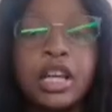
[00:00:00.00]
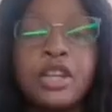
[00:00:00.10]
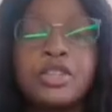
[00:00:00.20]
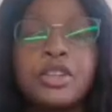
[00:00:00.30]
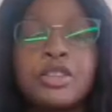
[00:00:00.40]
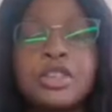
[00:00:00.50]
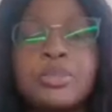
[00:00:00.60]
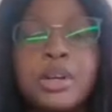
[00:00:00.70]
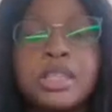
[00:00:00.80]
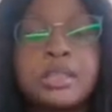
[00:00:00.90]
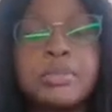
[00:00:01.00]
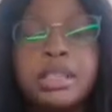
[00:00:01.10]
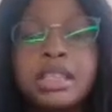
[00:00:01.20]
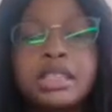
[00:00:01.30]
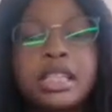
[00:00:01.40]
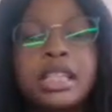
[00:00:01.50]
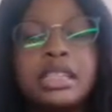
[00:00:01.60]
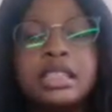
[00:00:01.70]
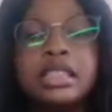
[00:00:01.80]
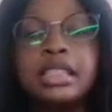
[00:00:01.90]
So responsibility
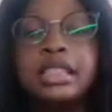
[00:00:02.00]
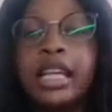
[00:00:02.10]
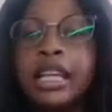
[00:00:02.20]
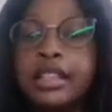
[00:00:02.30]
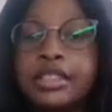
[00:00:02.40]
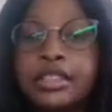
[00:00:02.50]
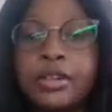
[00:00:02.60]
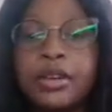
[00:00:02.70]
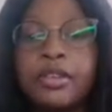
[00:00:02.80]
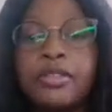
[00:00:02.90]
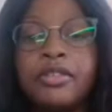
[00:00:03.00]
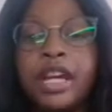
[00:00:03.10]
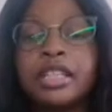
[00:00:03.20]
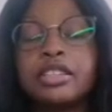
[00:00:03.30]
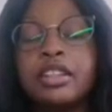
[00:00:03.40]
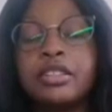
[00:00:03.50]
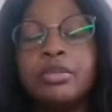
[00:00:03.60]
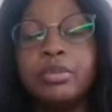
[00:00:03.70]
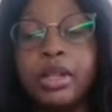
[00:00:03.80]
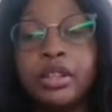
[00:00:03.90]
is the state or fact of
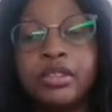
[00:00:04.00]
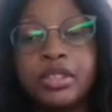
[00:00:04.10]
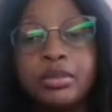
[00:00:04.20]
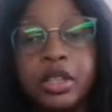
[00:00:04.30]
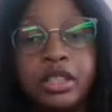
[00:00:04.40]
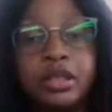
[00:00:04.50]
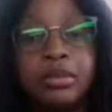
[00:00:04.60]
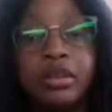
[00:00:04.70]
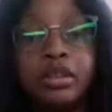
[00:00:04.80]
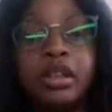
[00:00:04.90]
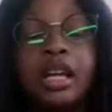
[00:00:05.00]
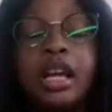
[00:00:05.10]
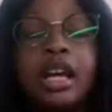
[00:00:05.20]
being responsible,